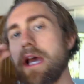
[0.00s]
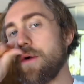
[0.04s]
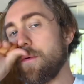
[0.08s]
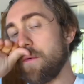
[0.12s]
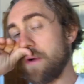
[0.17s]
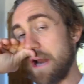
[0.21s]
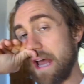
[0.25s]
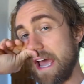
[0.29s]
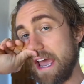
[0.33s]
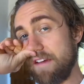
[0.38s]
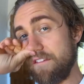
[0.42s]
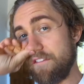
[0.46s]

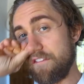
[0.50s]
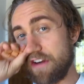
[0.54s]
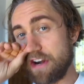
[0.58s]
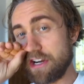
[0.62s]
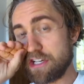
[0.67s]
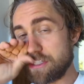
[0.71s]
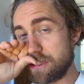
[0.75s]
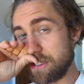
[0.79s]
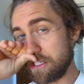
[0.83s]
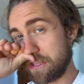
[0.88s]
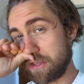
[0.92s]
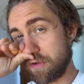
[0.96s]
When I
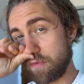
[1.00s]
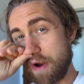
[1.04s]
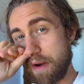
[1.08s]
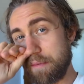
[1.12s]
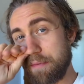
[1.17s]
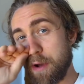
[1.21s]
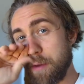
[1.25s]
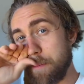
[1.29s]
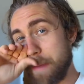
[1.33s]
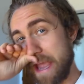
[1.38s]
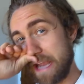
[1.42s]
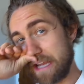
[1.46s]
first took the red
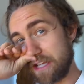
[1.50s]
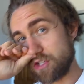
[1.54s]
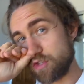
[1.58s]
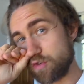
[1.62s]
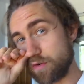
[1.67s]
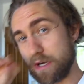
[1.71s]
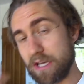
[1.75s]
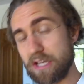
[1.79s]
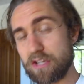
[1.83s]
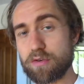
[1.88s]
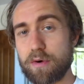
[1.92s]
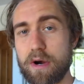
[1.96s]
pill back in
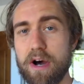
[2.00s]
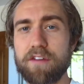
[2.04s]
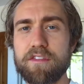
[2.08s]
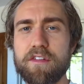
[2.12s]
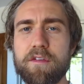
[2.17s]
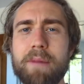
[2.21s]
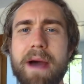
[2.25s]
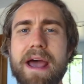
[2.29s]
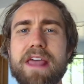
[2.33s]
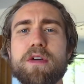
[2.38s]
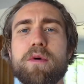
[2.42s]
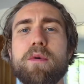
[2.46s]
2012,
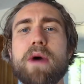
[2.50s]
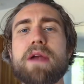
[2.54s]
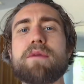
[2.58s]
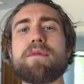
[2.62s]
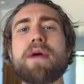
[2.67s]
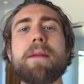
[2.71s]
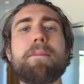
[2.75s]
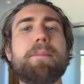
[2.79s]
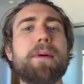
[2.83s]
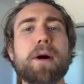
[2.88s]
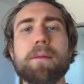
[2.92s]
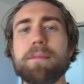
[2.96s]
and by the way,
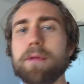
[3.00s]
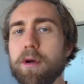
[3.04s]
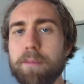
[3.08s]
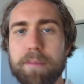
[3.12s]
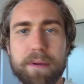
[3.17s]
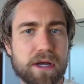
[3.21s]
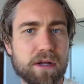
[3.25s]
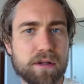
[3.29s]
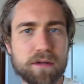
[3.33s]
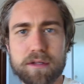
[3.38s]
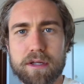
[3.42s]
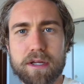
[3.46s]
red pill, blue
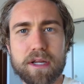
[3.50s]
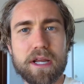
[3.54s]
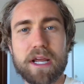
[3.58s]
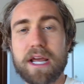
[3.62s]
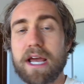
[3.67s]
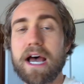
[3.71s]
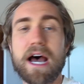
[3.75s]
pill,